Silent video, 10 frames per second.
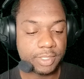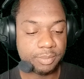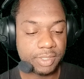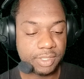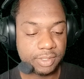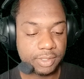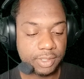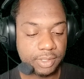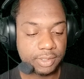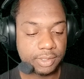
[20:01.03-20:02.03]
some
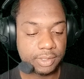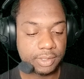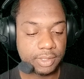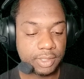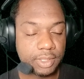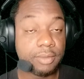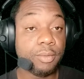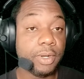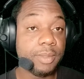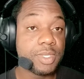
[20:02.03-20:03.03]
distance
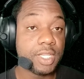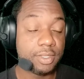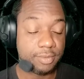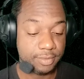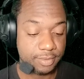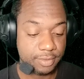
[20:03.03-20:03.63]
for himself.